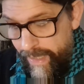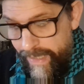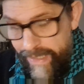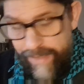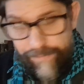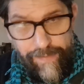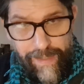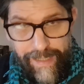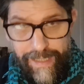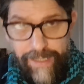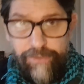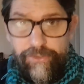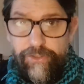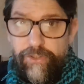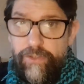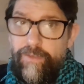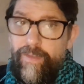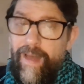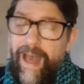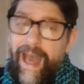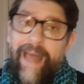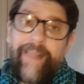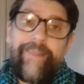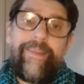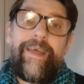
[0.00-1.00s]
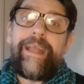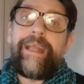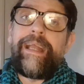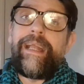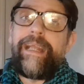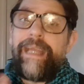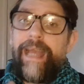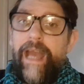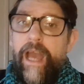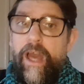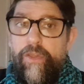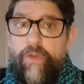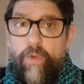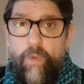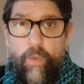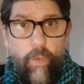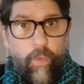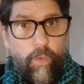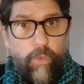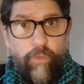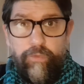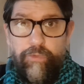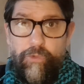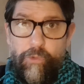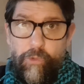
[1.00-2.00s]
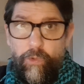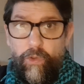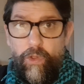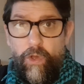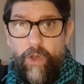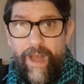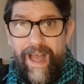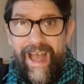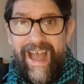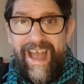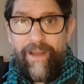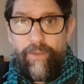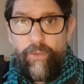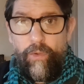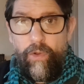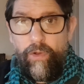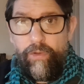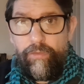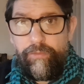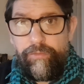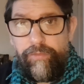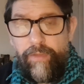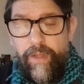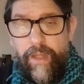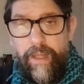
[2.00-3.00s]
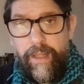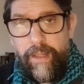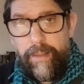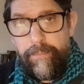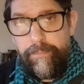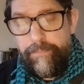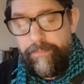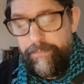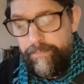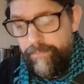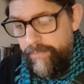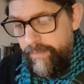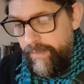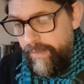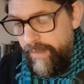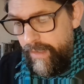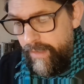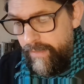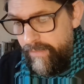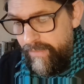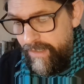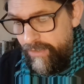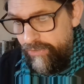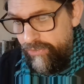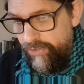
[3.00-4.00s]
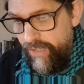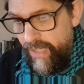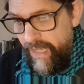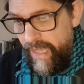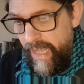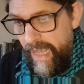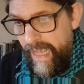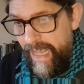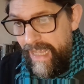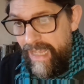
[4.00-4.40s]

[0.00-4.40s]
And if they could do that, they can get an awful lot out of this year.